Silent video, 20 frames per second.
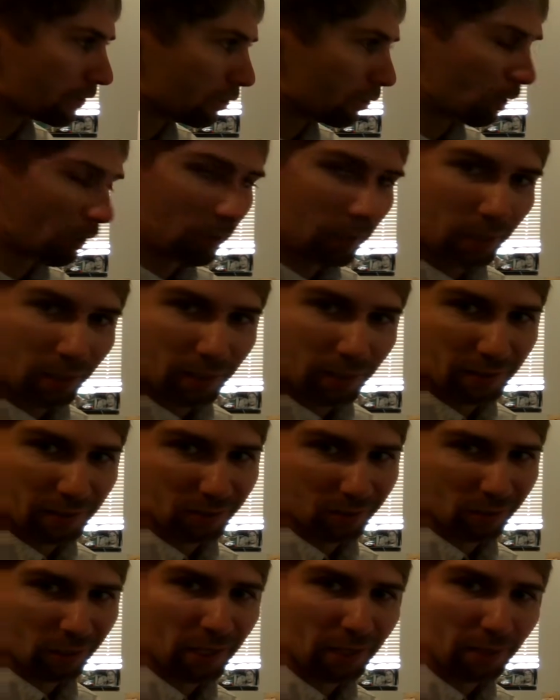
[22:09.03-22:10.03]
you can think of this
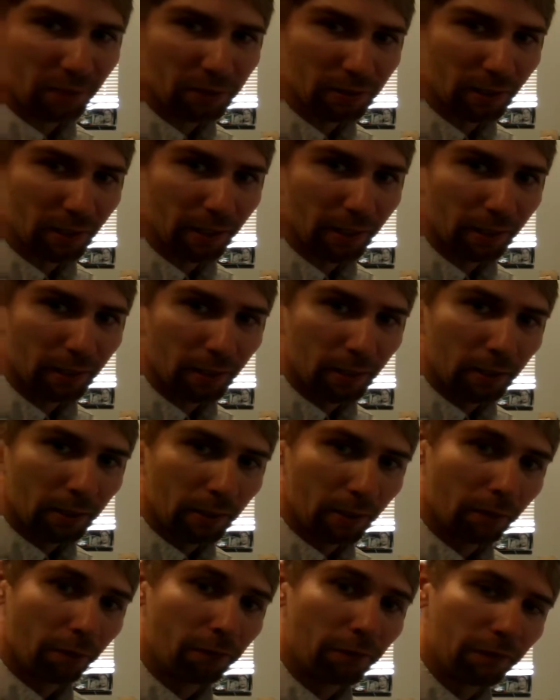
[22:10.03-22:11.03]
kind of as like the
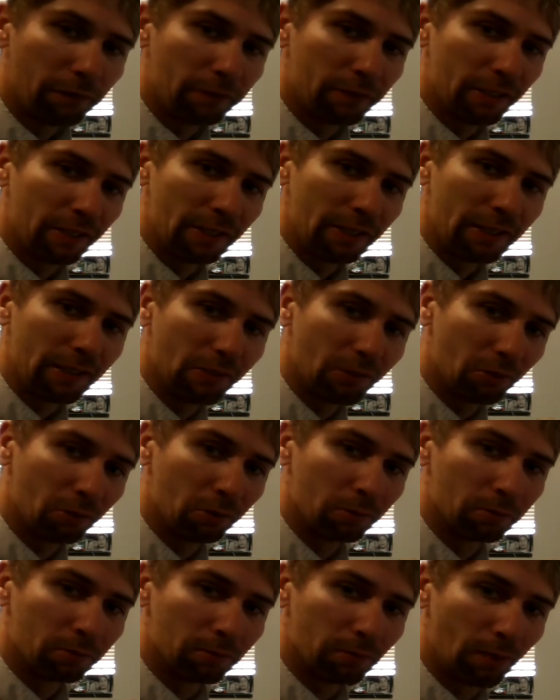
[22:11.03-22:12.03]
15
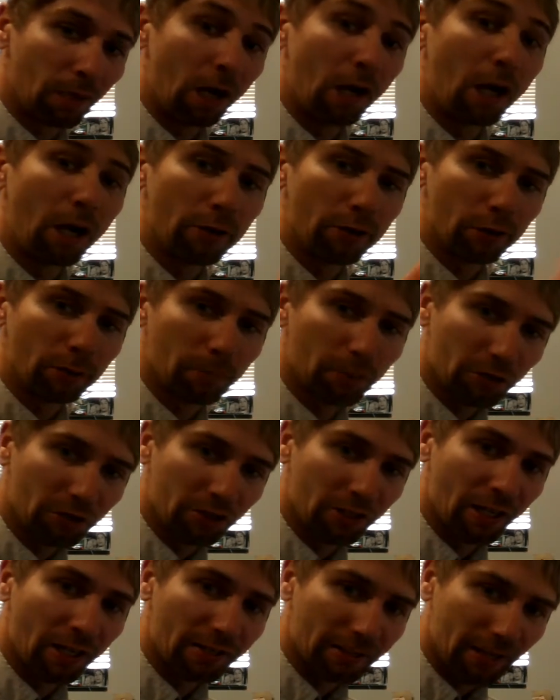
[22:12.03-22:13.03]
to 100
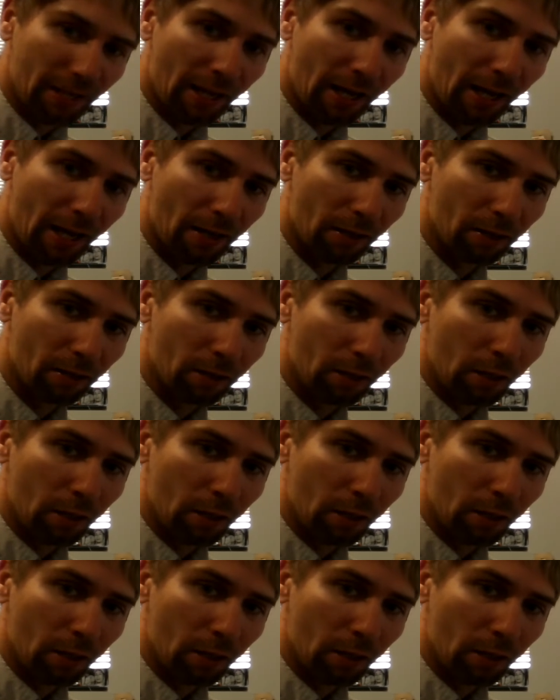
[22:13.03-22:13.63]
percentile.